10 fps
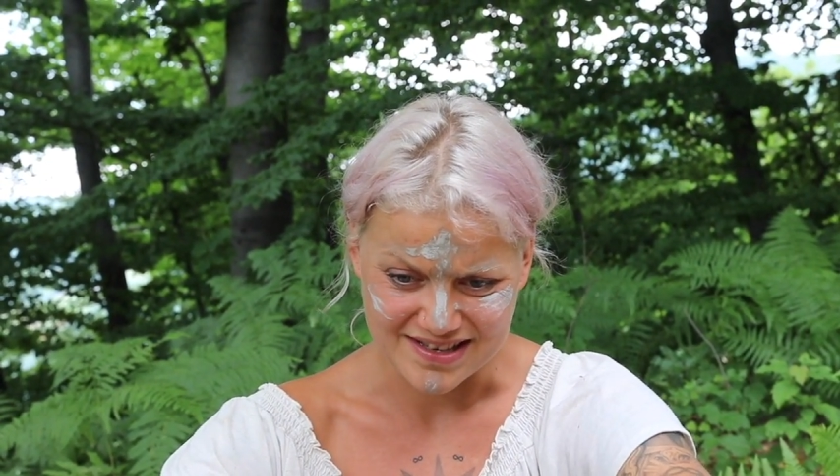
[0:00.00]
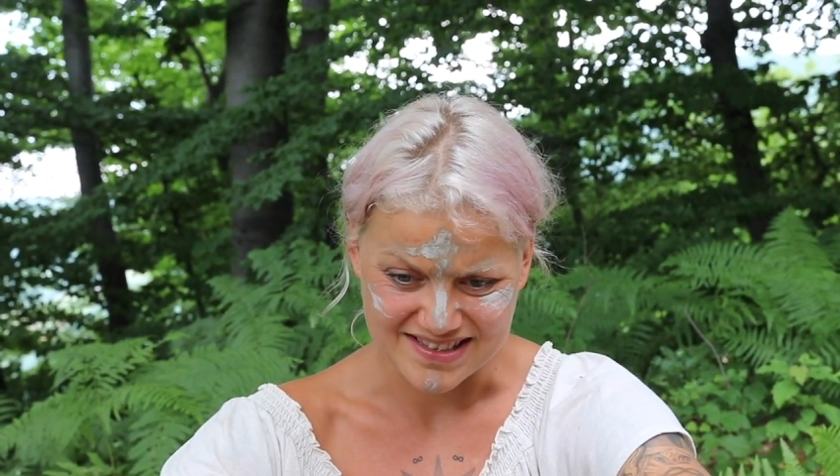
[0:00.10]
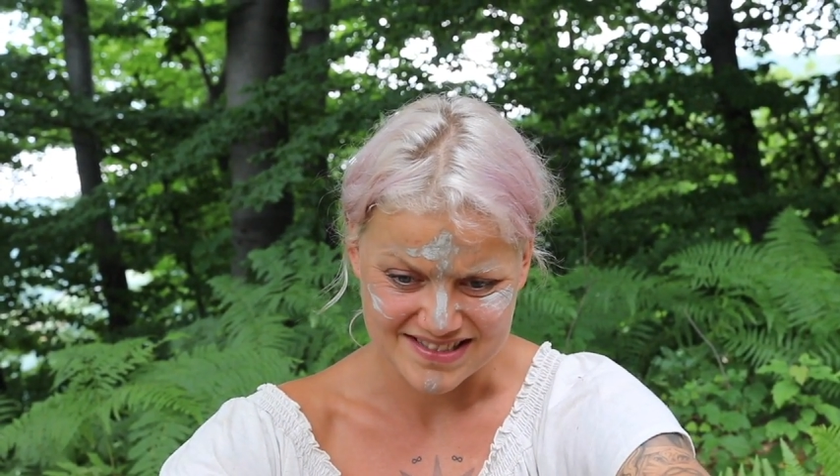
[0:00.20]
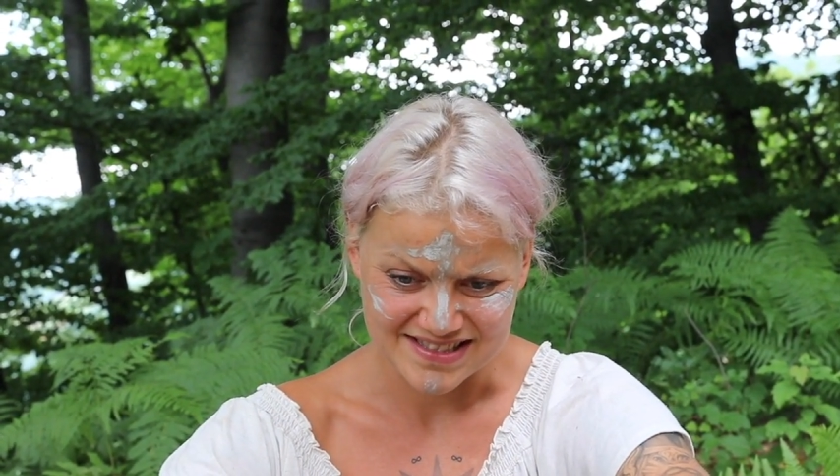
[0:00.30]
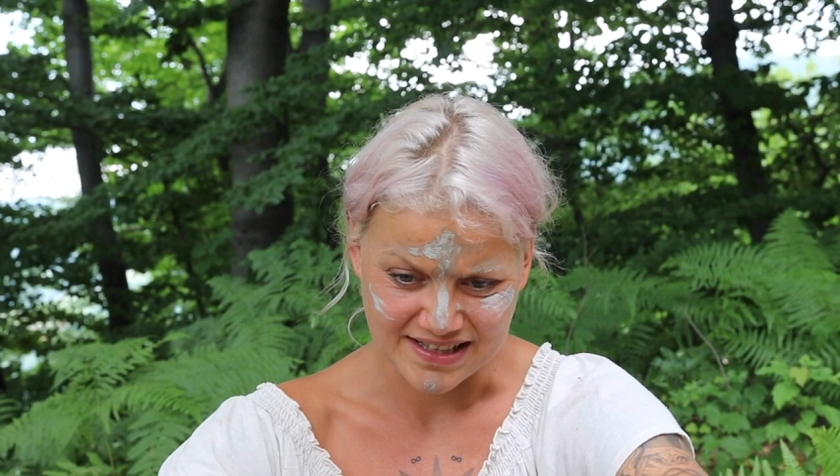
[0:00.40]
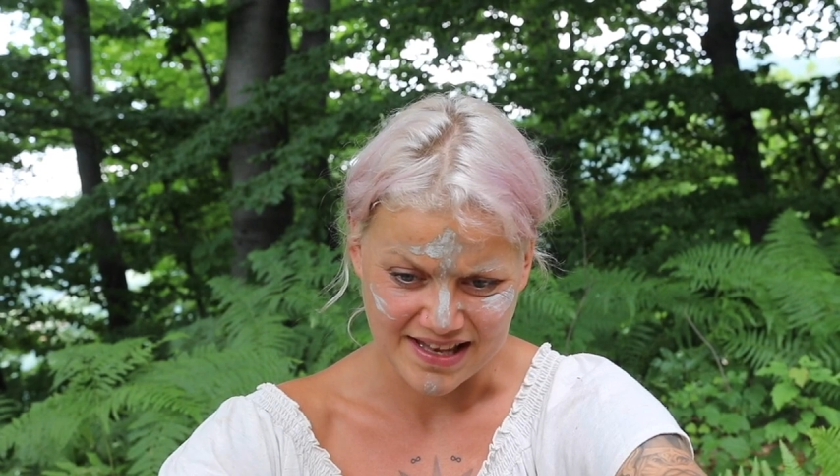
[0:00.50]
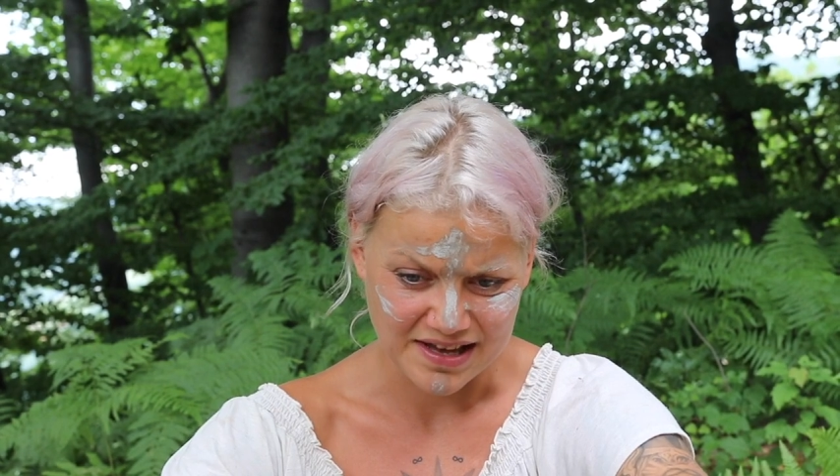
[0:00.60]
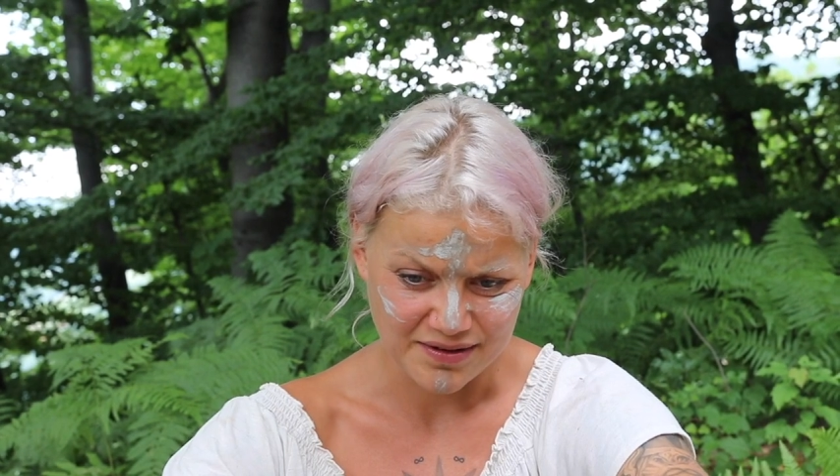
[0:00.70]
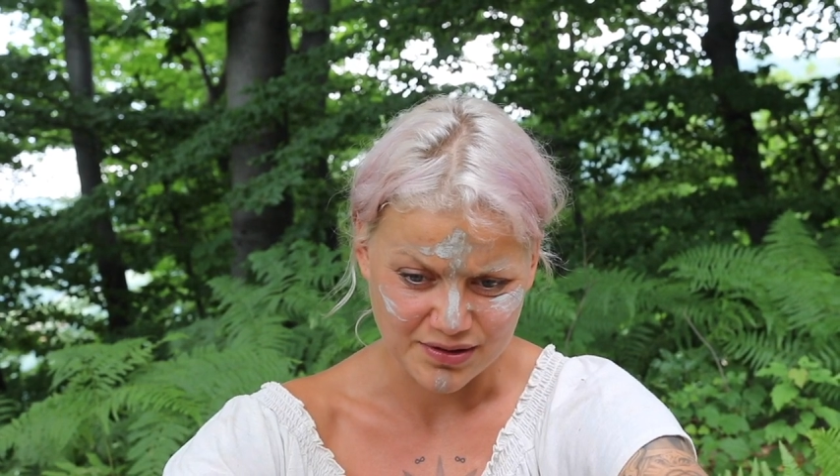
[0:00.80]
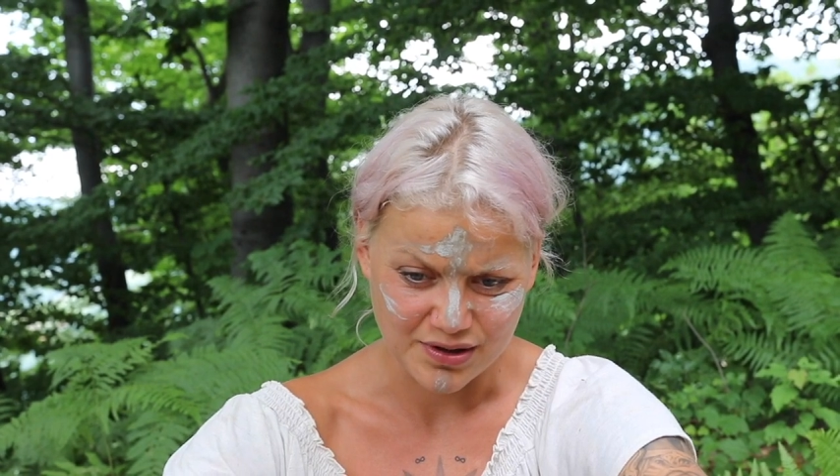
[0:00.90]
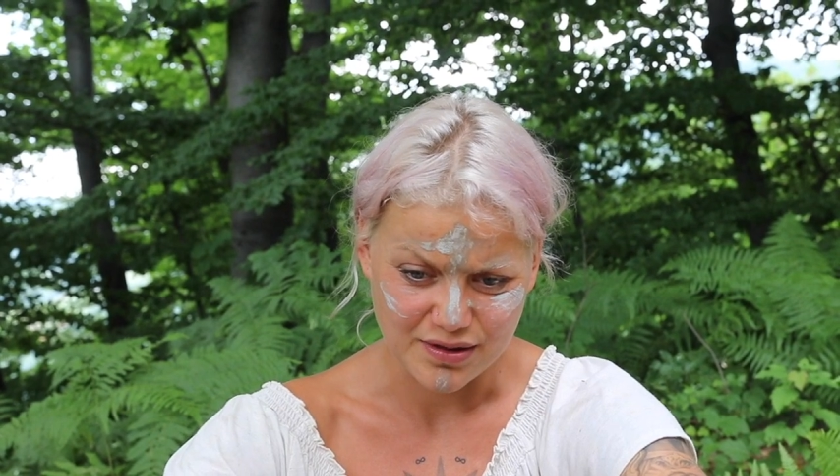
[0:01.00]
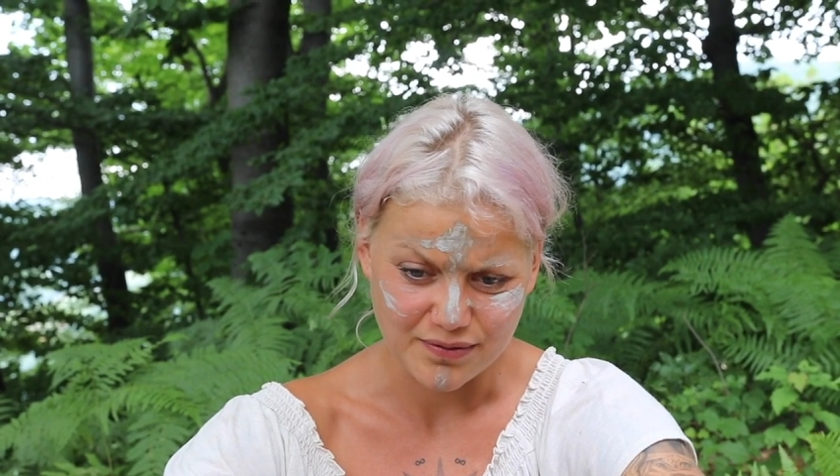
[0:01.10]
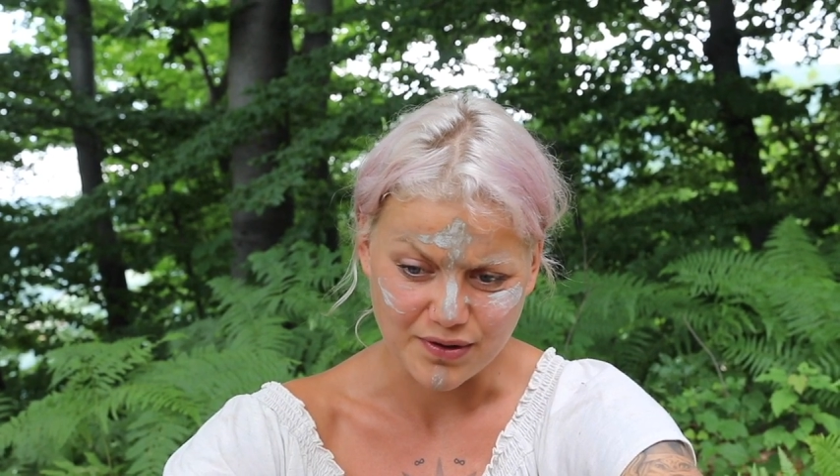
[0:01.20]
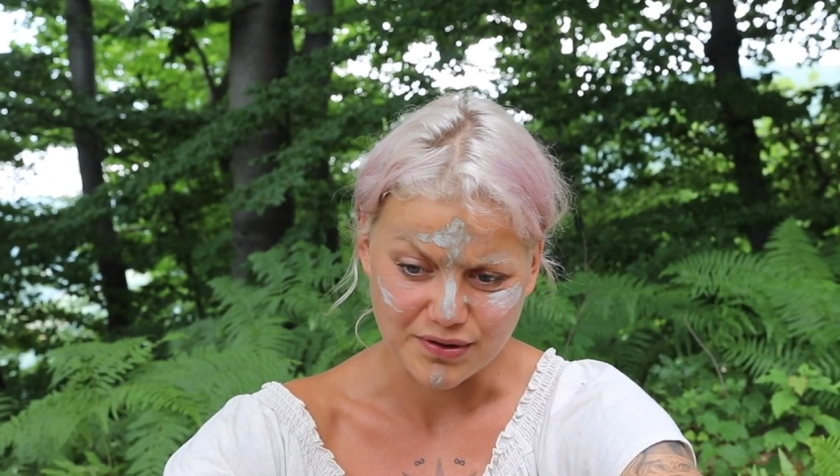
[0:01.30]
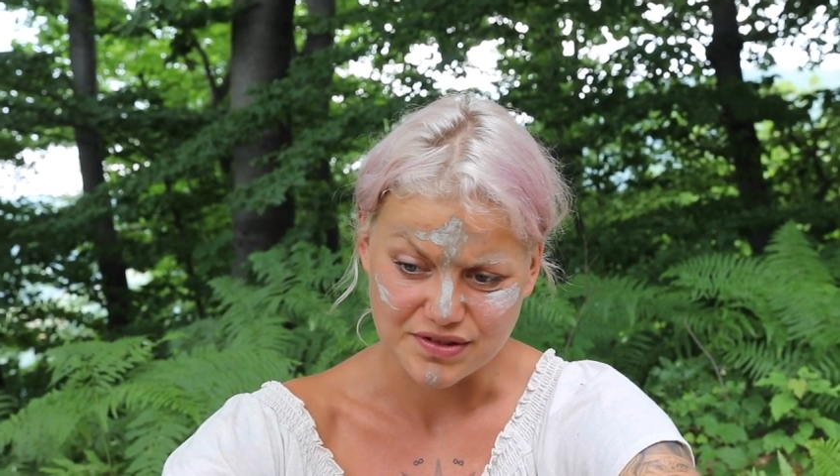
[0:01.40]
and it still have another
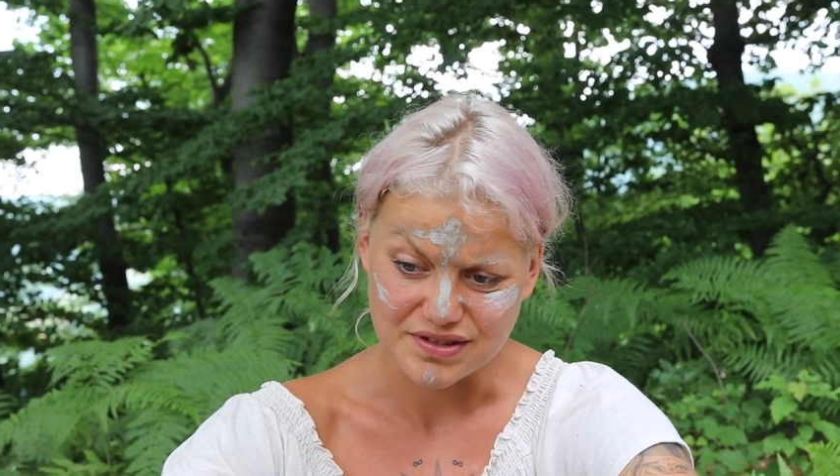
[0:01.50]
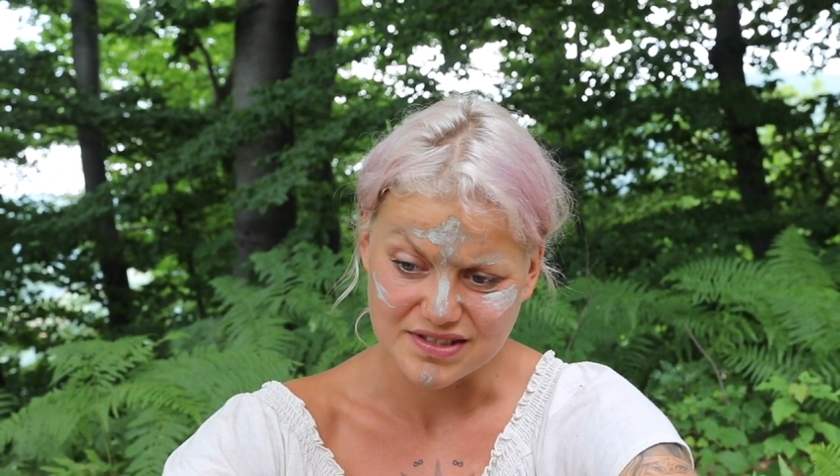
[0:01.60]
function.